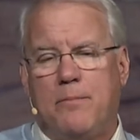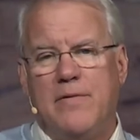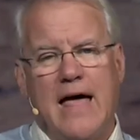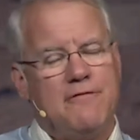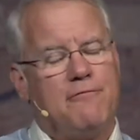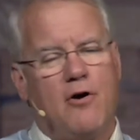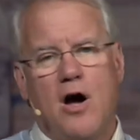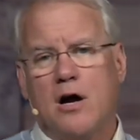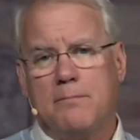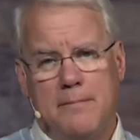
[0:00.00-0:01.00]
that
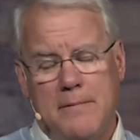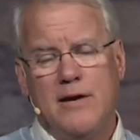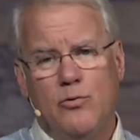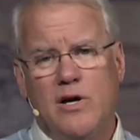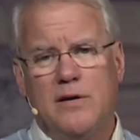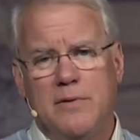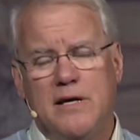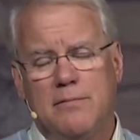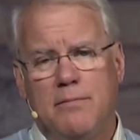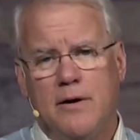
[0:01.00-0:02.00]
frog may really
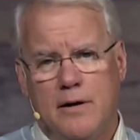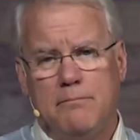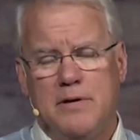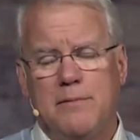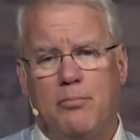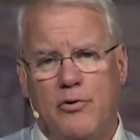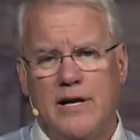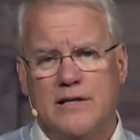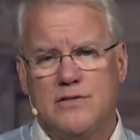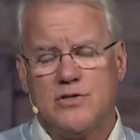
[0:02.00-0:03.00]
be a
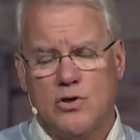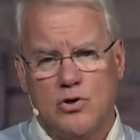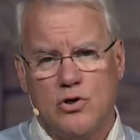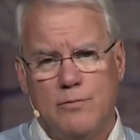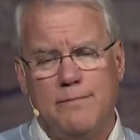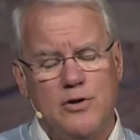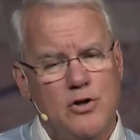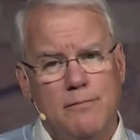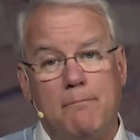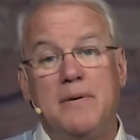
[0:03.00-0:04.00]
prince, so you
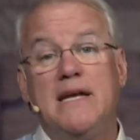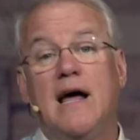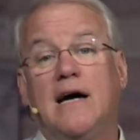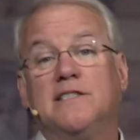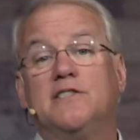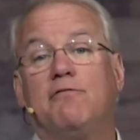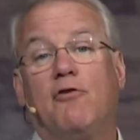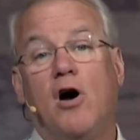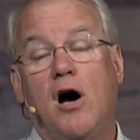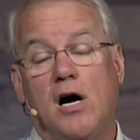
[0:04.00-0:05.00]
be nice to
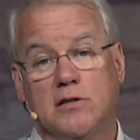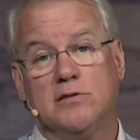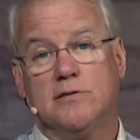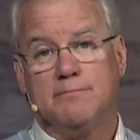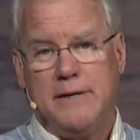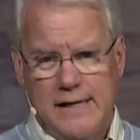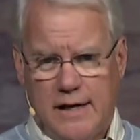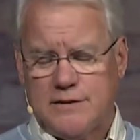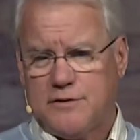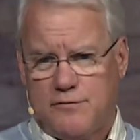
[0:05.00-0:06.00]
frogs. Be
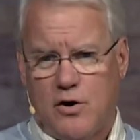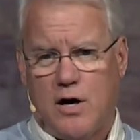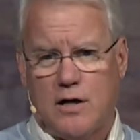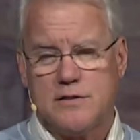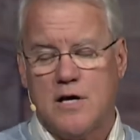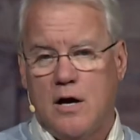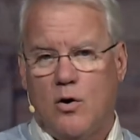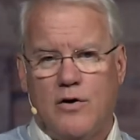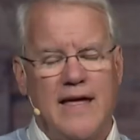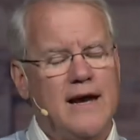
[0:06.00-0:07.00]
nice to frogs.
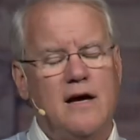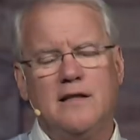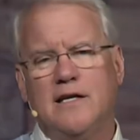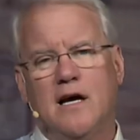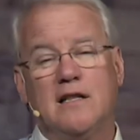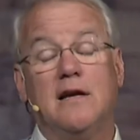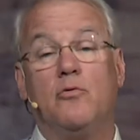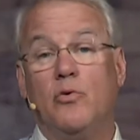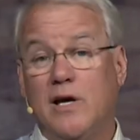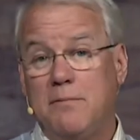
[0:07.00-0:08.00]
Or that ugly duckling
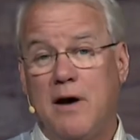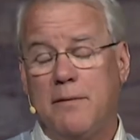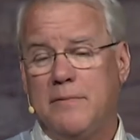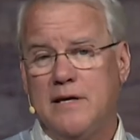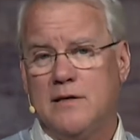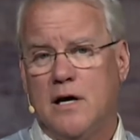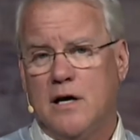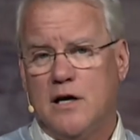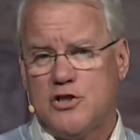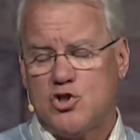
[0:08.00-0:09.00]
really might be
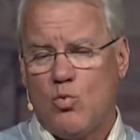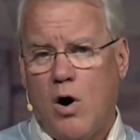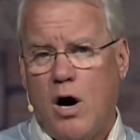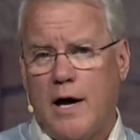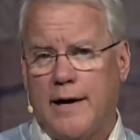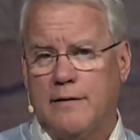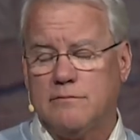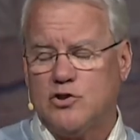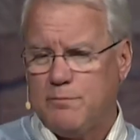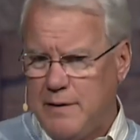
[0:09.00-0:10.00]
a swan.
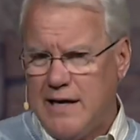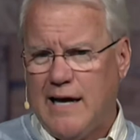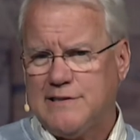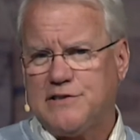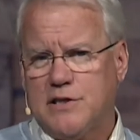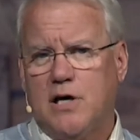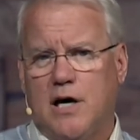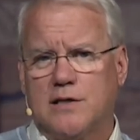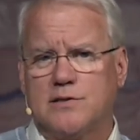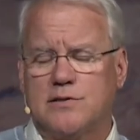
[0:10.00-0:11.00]
So be nice to
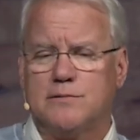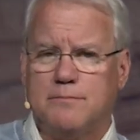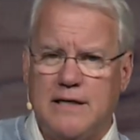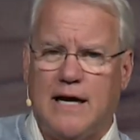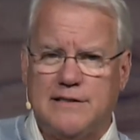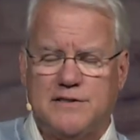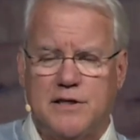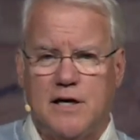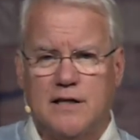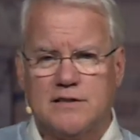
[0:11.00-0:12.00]
ducks. Be nice to
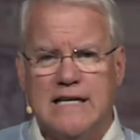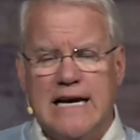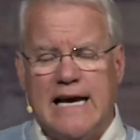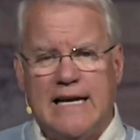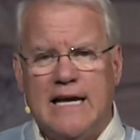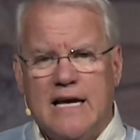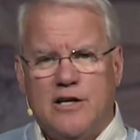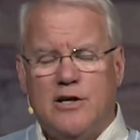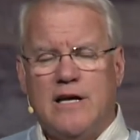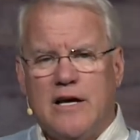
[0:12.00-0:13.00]
ducks. And
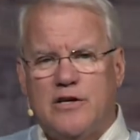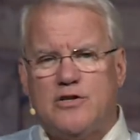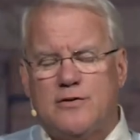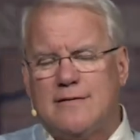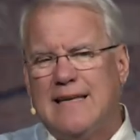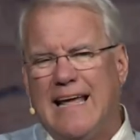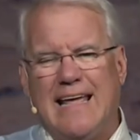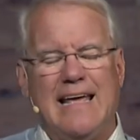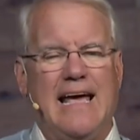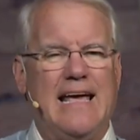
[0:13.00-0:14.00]
you know,
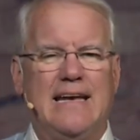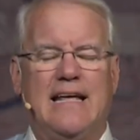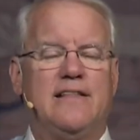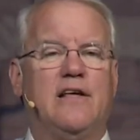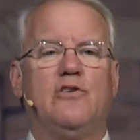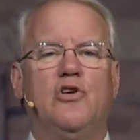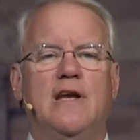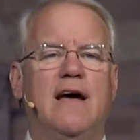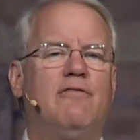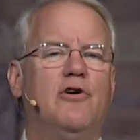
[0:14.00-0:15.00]
you
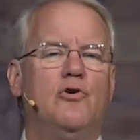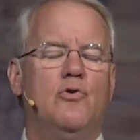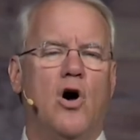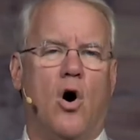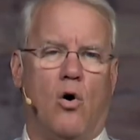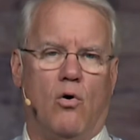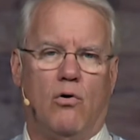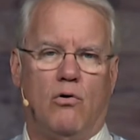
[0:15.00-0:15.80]
never do know